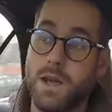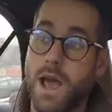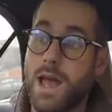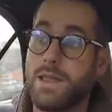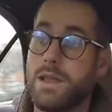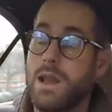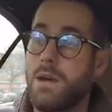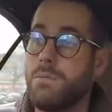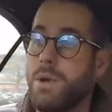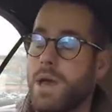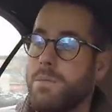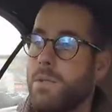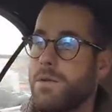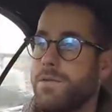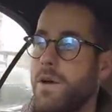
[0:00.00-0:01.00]
I had the number
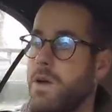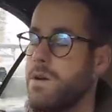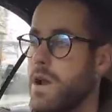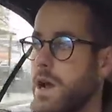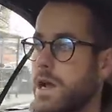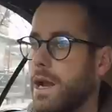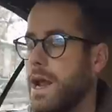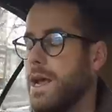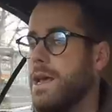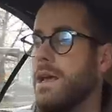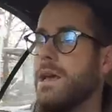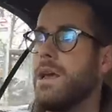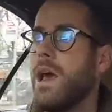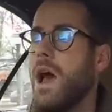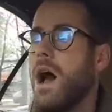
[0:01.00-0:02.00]
in my phone, luckily,
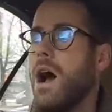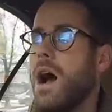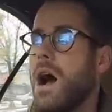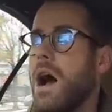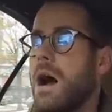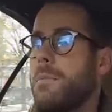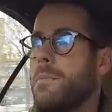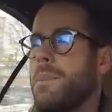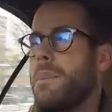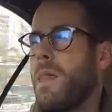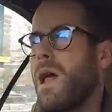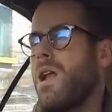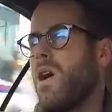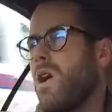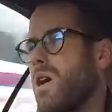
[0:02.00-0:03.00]
um,
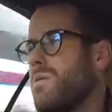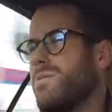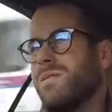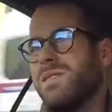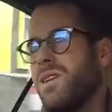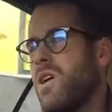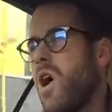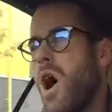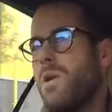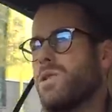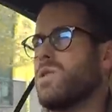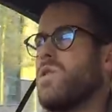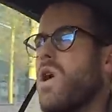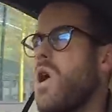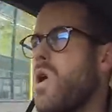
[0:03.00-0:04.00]
and I I was
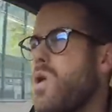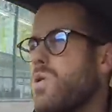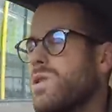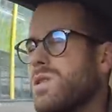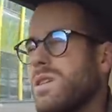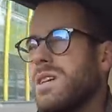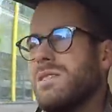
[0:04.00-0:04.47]
on hold.